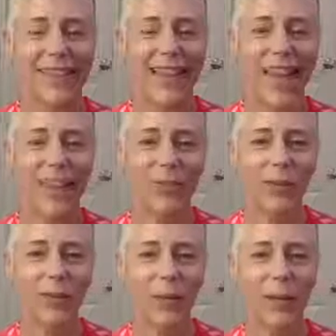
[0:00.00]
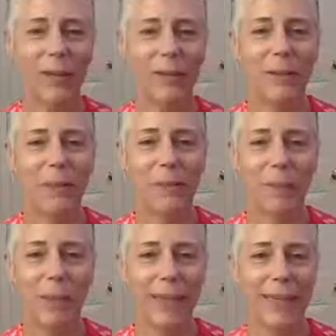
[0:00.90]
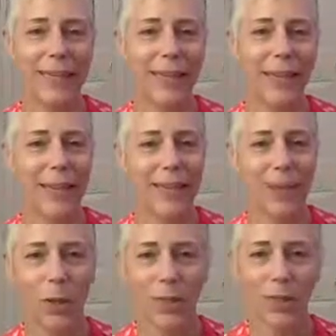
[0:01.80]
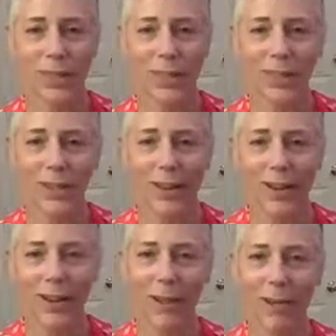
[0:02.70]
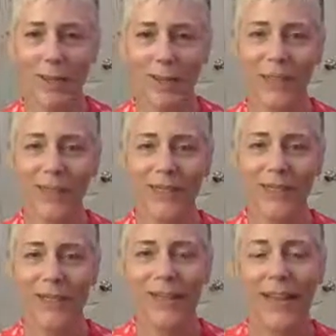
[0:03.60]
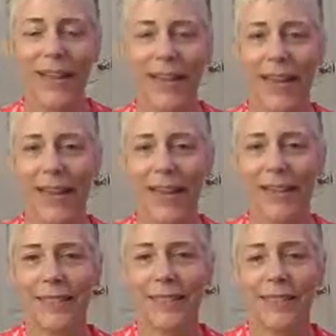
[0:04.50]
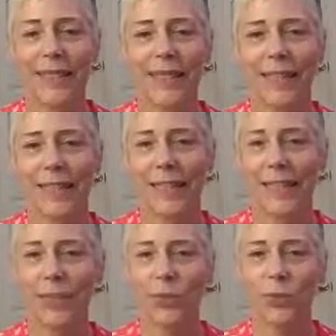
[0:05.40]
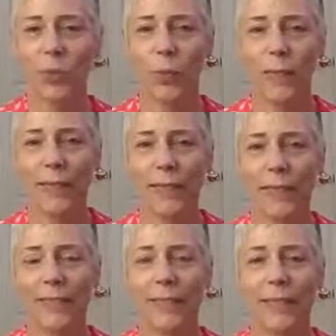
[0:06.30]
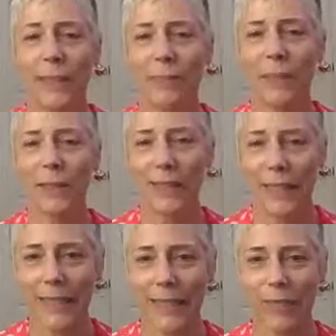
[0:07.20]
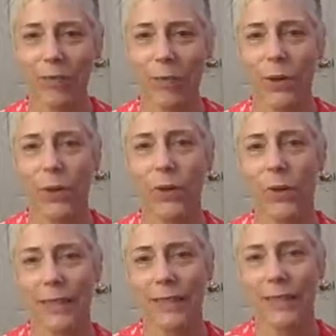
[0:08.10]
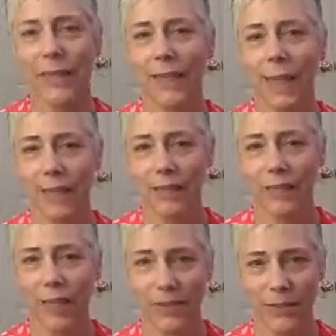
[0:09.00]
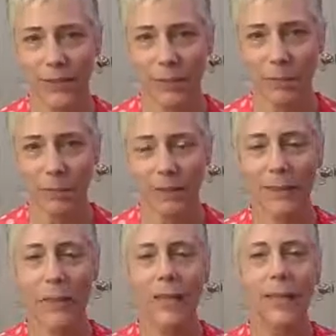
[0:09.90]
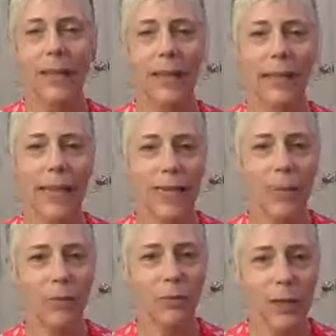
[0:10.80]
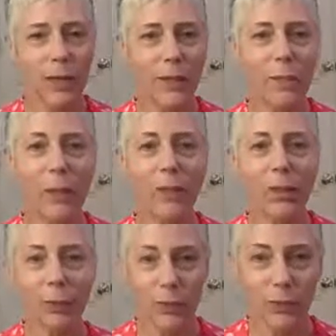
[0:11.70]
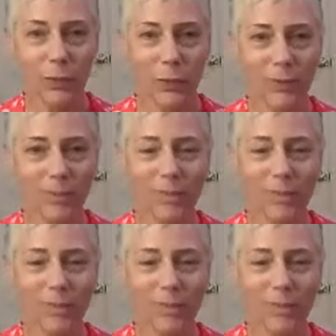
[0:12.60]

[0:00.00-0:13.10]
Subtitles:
Hey everyone, Becky at hopeessential.com here, and it is week number 6 for holistic lifestyle tips, getting real about the woo-woo.